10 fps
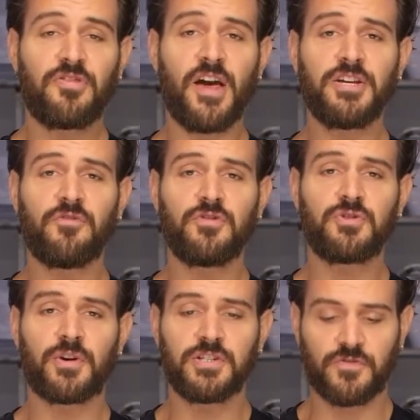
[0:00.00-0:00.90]
Thank you for
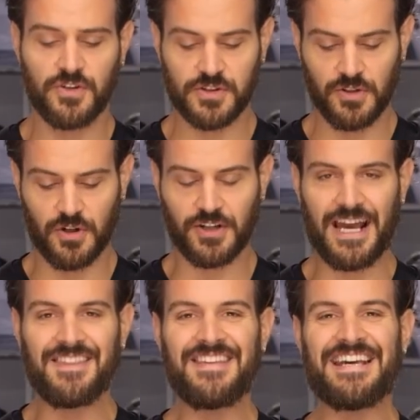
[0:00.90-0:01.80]
joining us for this look
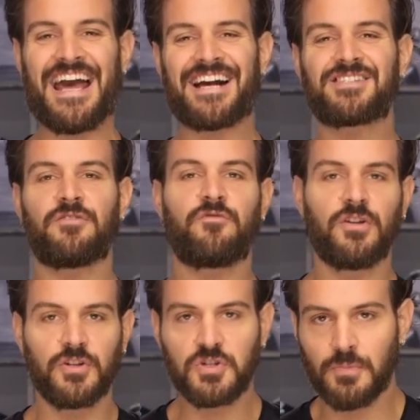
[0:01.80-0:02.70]
at the
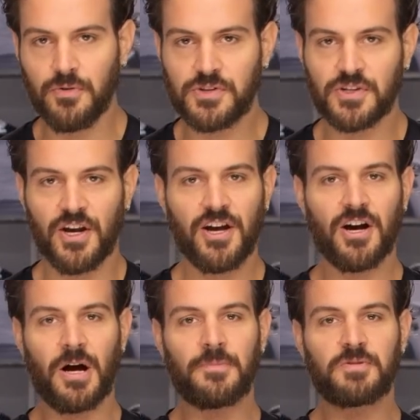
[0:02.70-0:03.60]
X-Village boots.
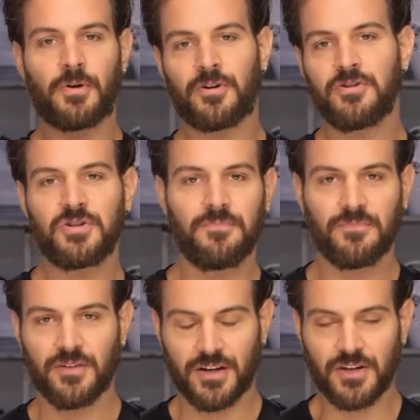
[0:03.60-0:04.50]
I'm Spurge.
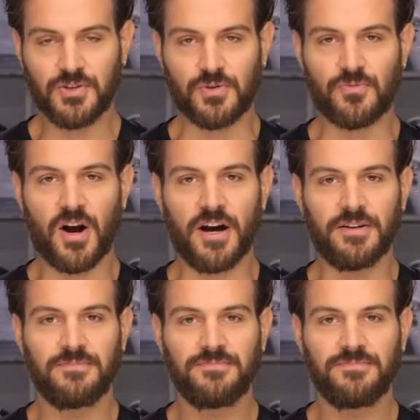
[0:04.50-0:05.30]
Enjoy the ride.